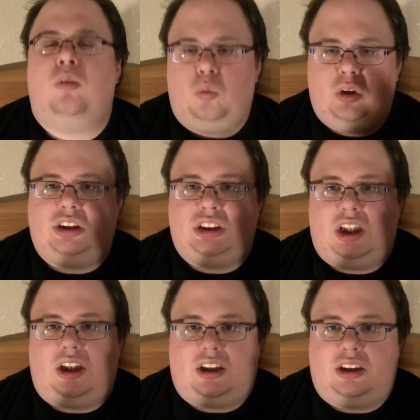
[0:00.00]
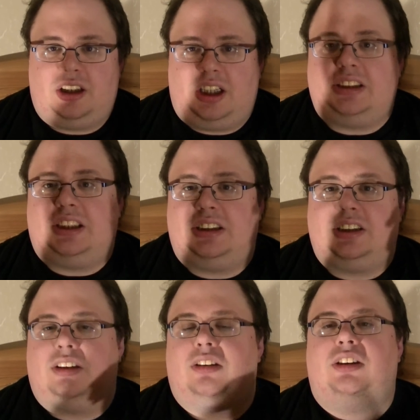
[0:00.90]
which are
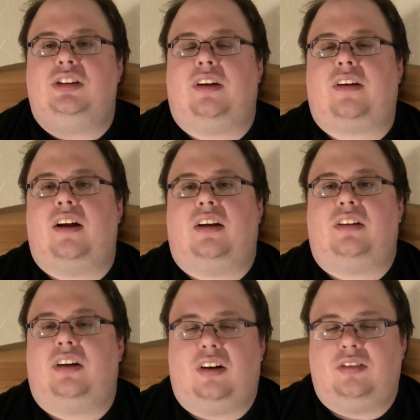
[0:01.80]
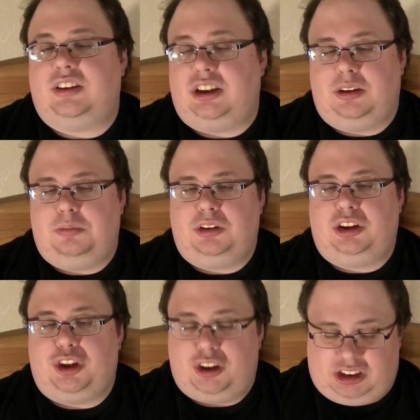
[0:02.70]
identical to the color of a team
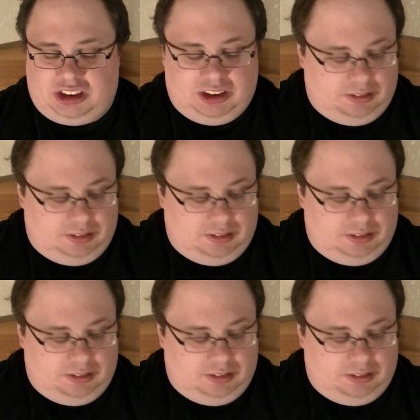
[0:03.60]
jersey.